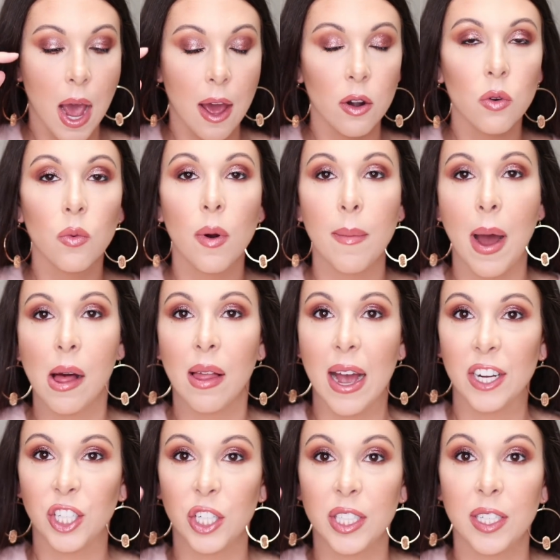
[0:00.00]
I don't want my
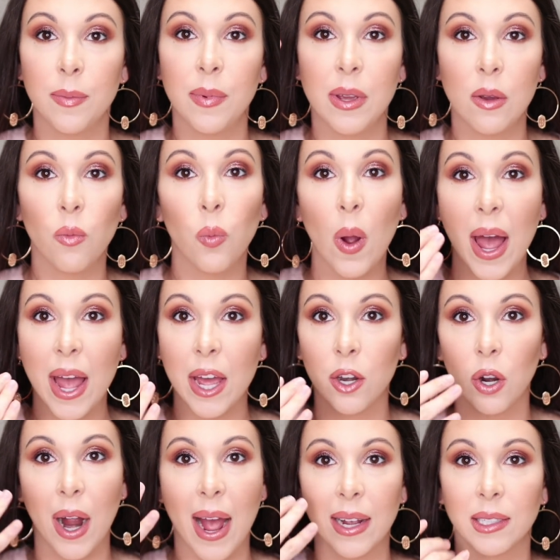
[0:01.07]
lashes to be wet
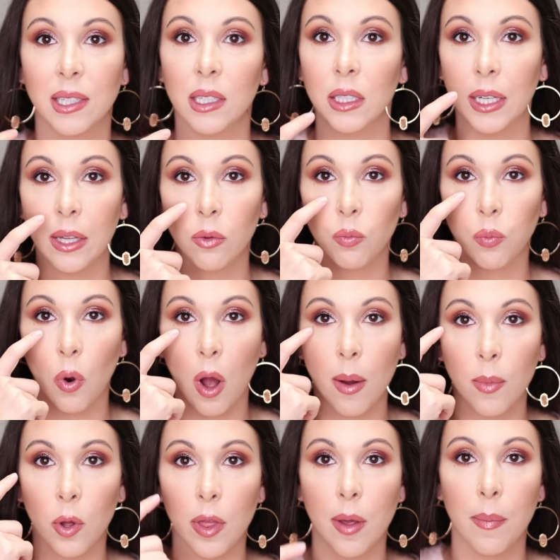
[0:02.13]
or accidentally
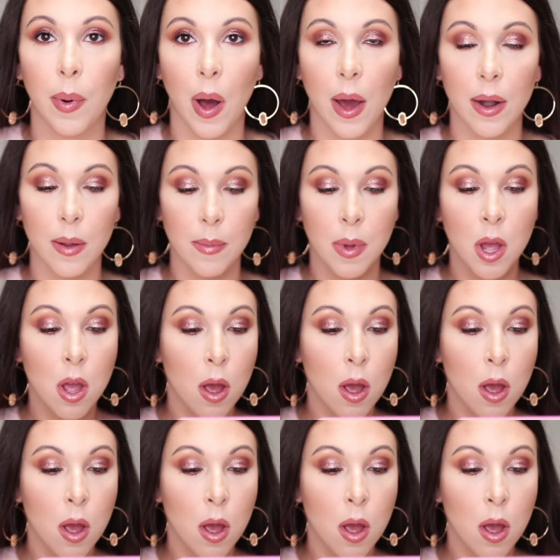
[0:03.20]
rub on the bottom